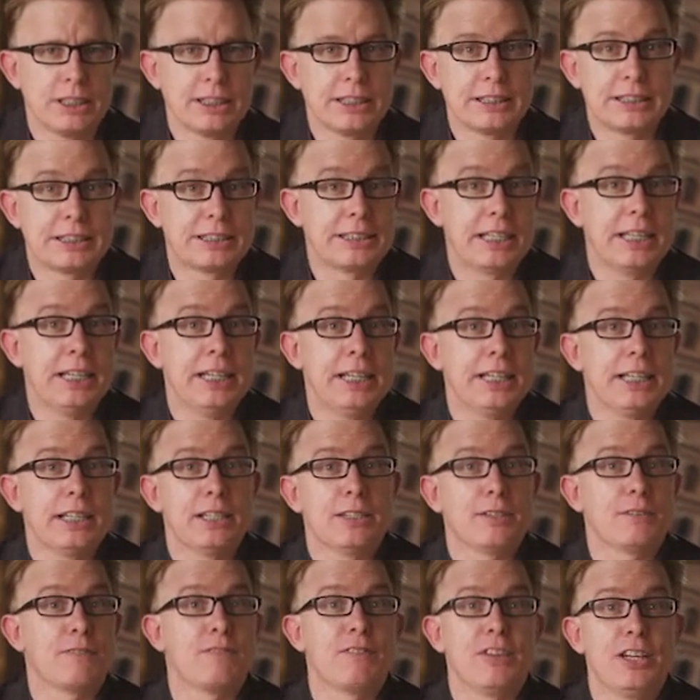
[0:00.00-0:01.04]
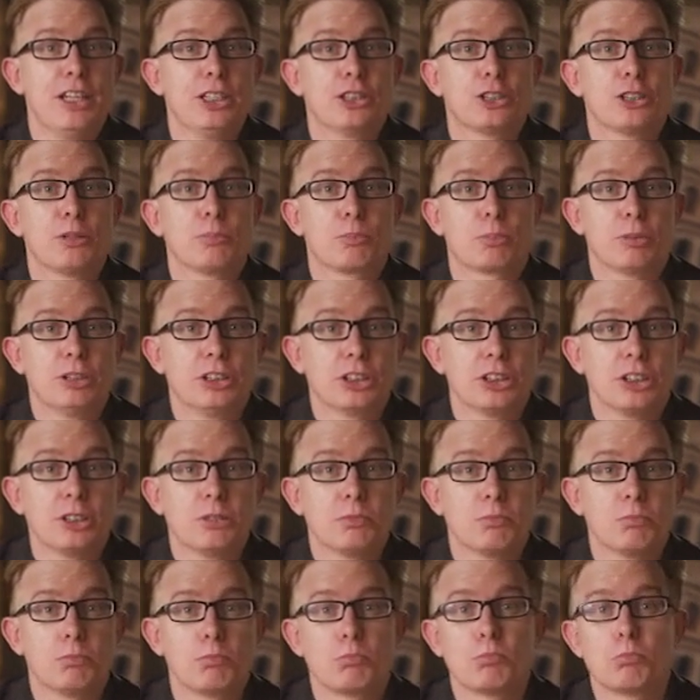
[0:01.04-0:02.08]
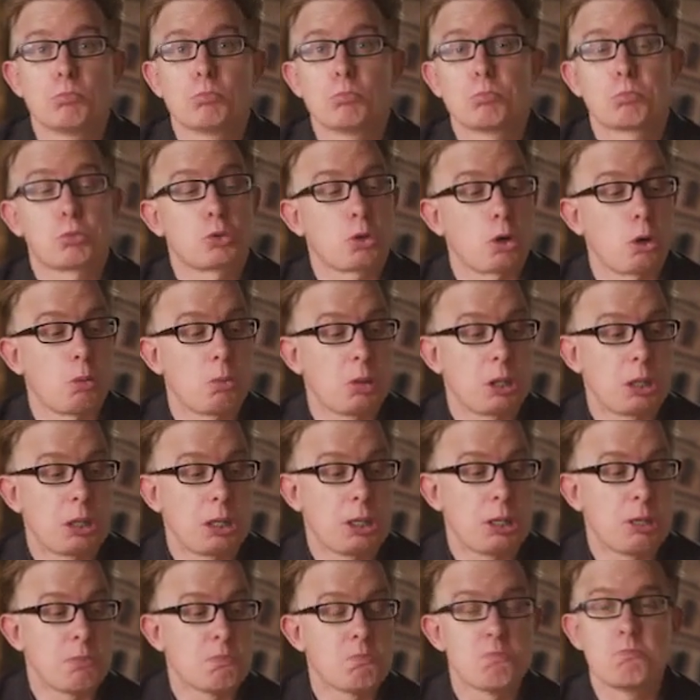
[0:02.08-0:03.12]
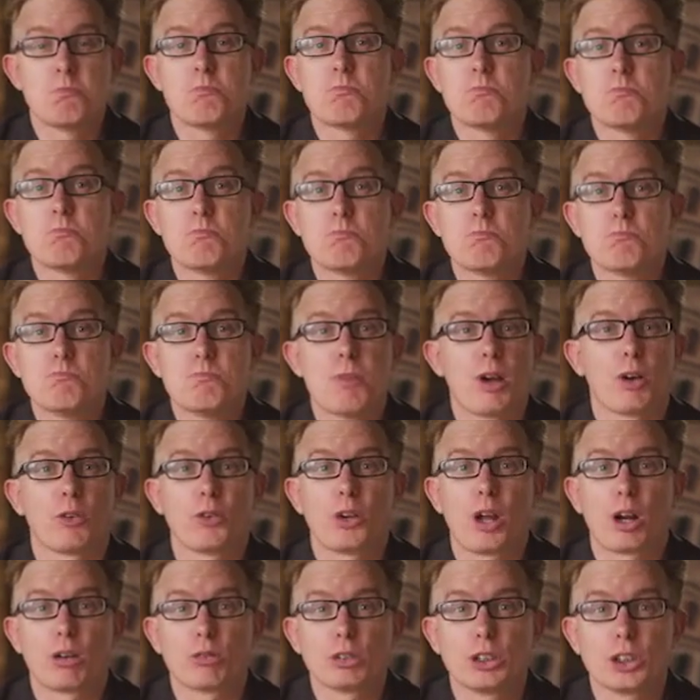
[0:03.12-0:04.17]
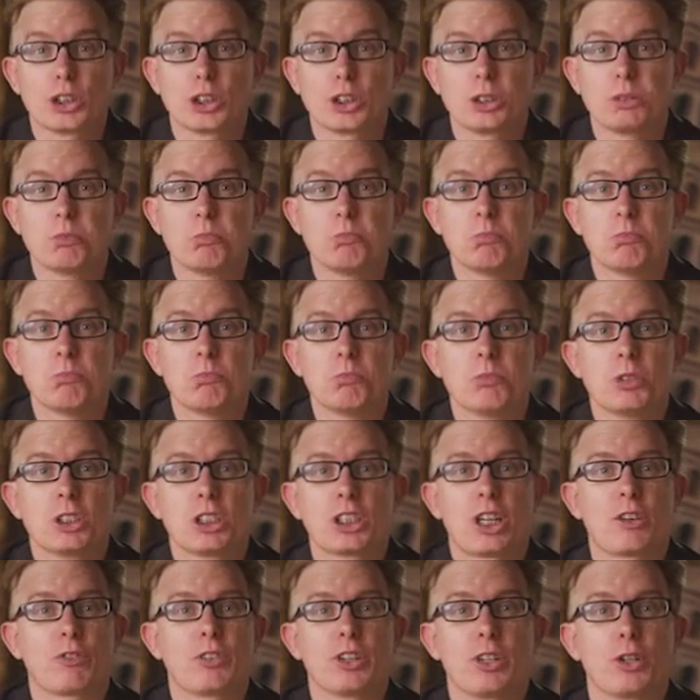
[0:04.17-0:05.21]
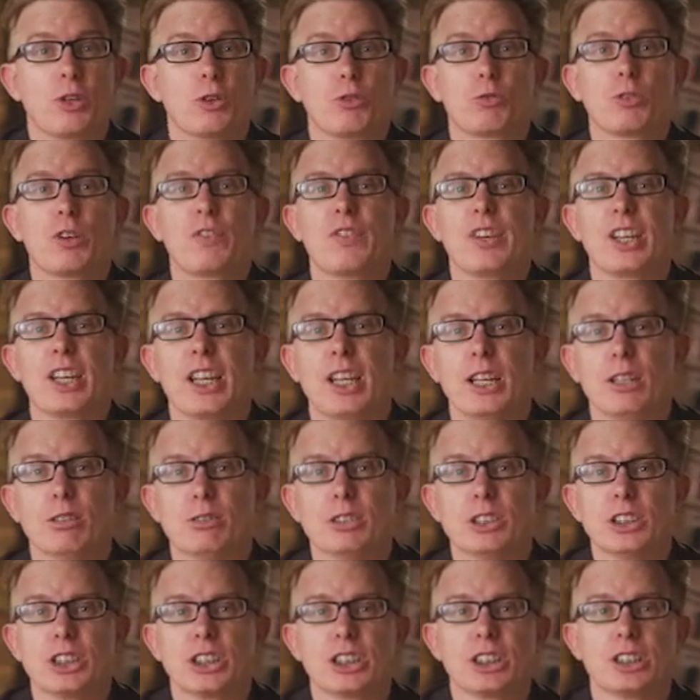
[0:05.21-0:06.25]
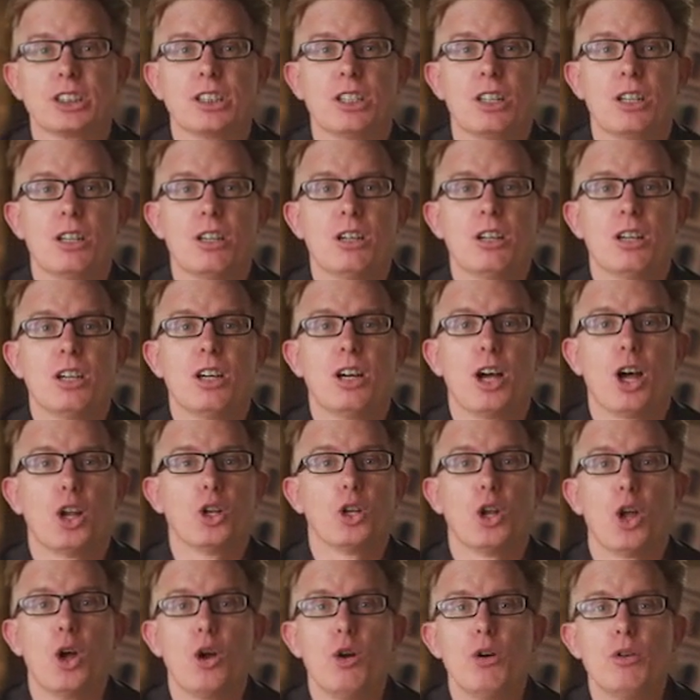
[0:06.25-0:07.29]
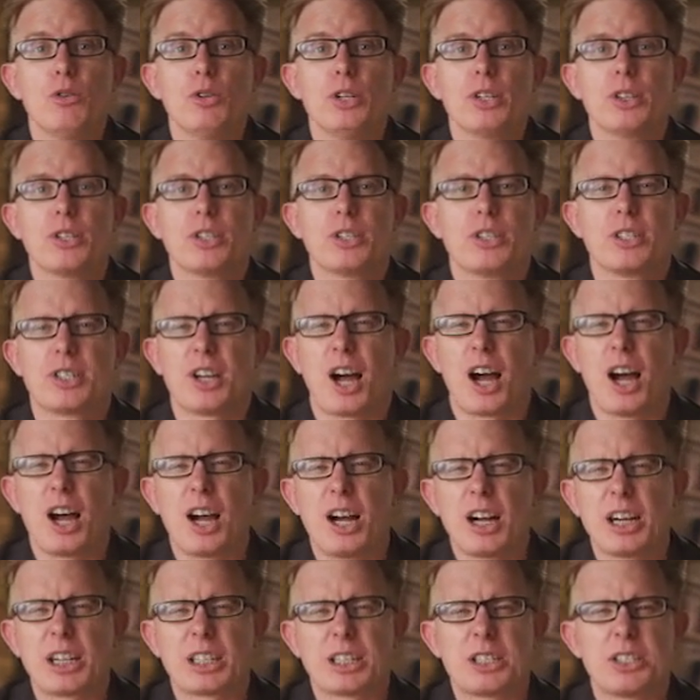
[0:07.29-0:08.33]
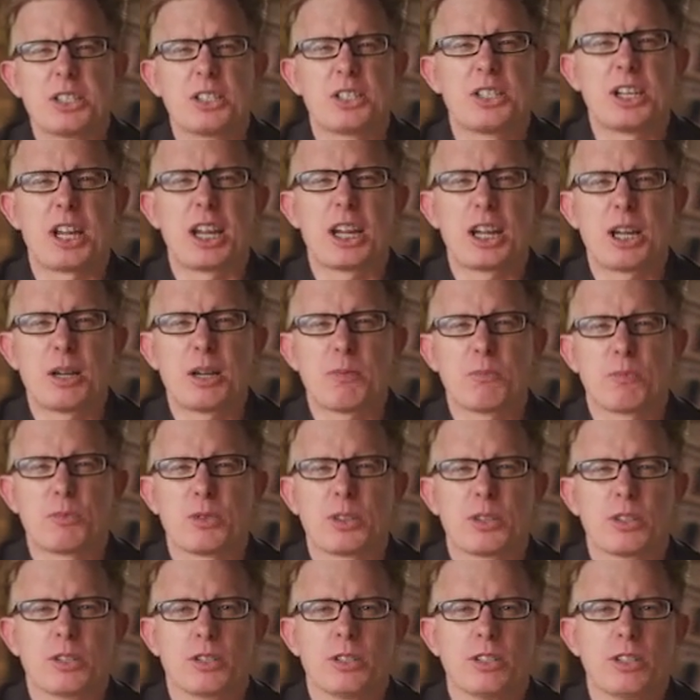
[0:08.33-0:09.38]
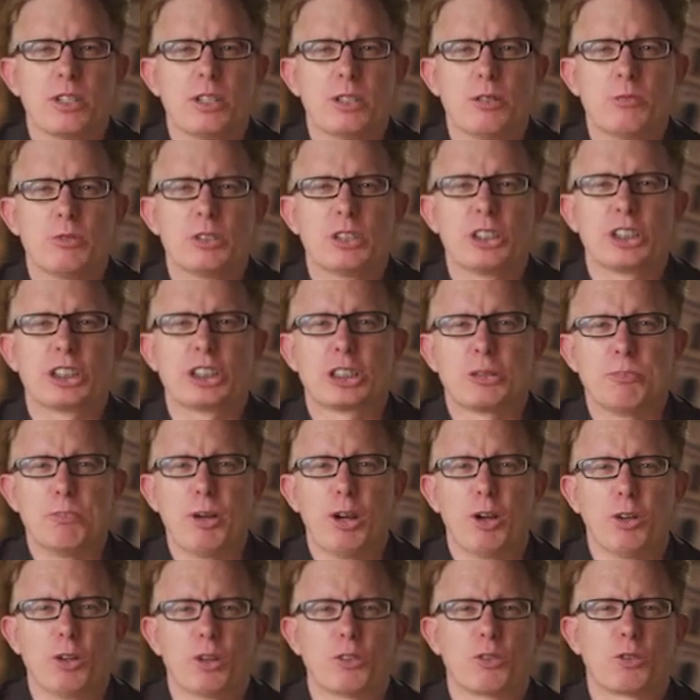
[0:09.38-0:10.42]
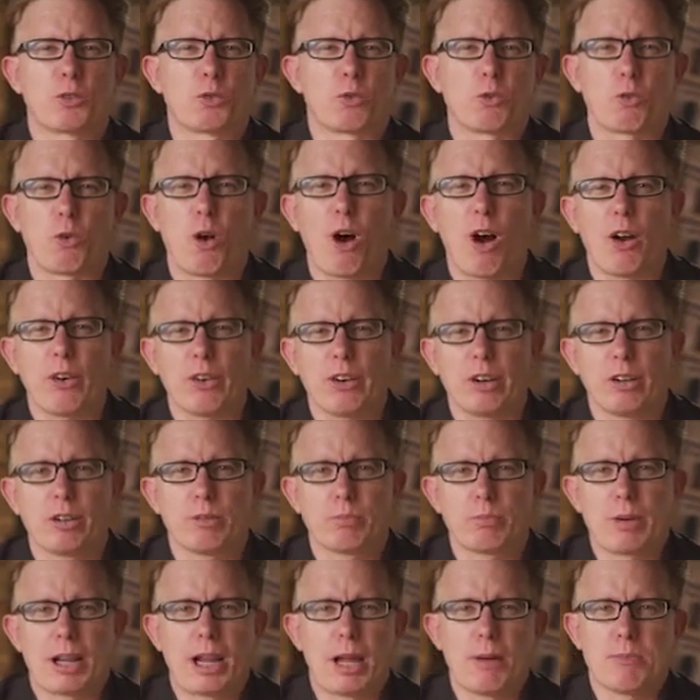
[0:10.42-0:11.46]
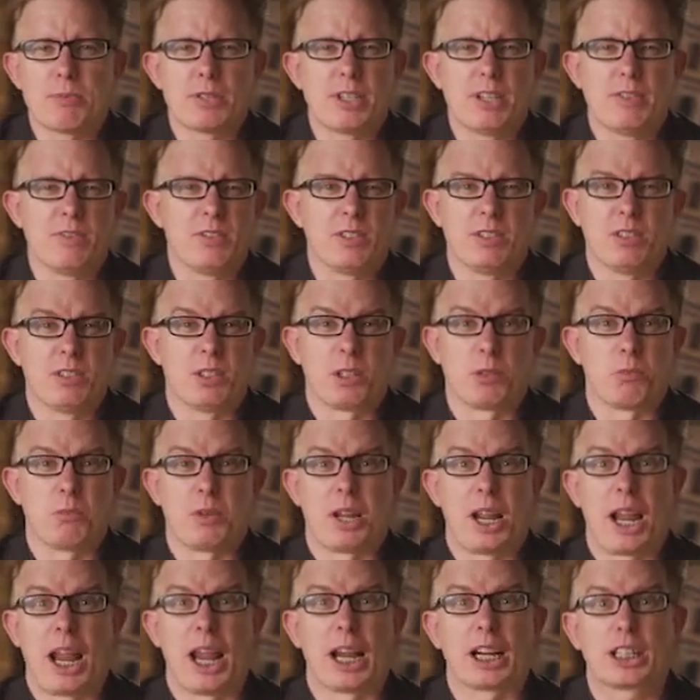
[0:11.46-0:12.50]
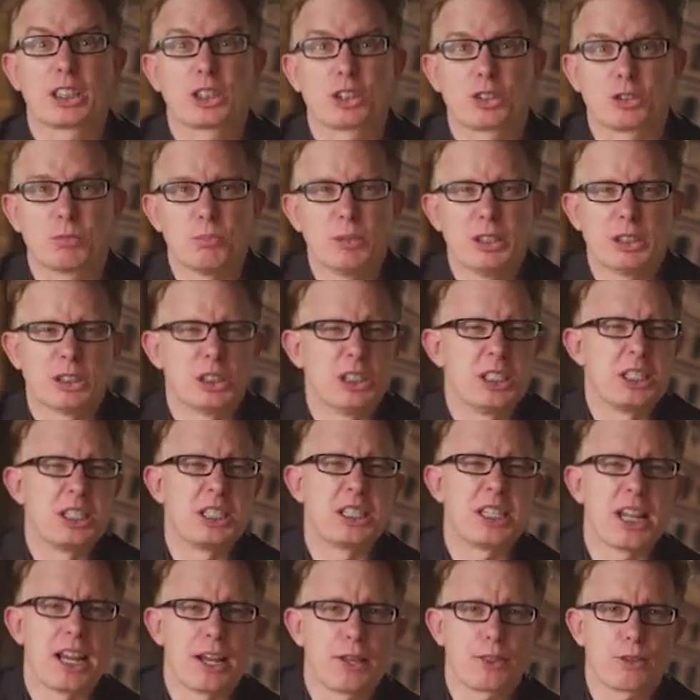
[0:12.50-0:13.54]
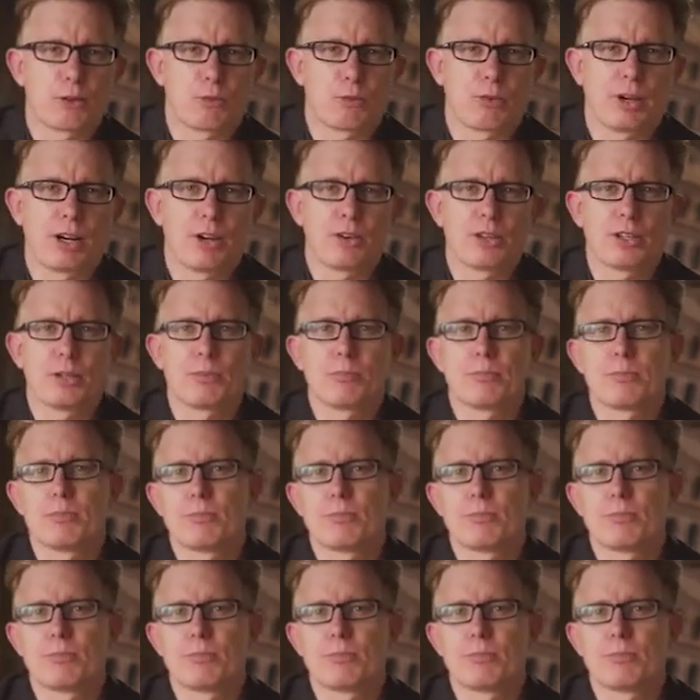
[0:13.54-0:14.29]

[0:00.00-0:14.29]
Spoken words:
sitting in an Ephesian prison, probably malnourished, suffering horrific illness, alone in the dark and damp with the smell of rot and perhaps even excrement and death around him.